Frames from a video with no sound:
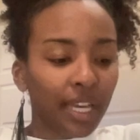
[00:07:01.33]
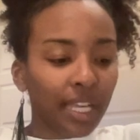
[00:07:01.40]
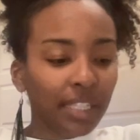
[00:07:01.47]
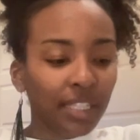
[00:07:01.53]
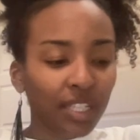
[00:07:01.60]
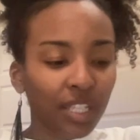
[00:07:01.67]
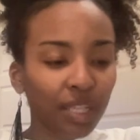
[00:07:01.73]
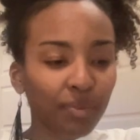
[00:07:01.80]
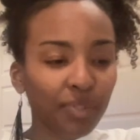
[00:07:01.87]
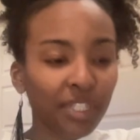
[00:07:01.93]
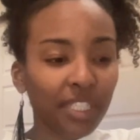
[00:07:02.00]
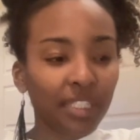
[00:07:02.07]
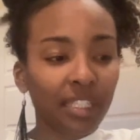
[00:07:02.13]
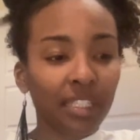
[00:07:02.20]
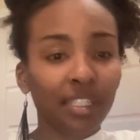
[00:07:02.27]
it's eclipse
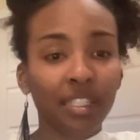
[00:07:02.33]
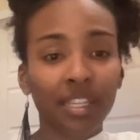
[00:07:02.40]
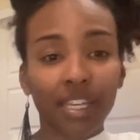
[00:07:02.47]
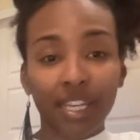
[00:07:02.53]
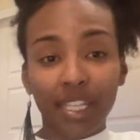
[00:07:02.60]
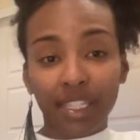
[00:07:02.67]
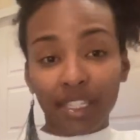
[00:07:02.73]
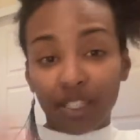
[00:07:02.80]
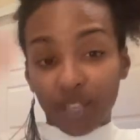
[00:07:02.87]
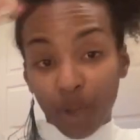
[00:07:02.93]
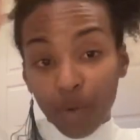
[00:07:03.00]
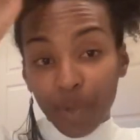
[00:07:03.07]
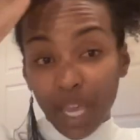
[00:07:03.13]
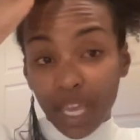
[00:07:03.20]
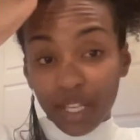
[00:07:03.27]
season. It's
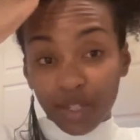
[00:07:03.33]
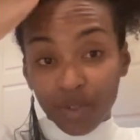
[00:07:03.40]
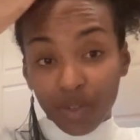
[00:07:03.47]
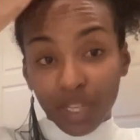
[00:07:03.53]
okay to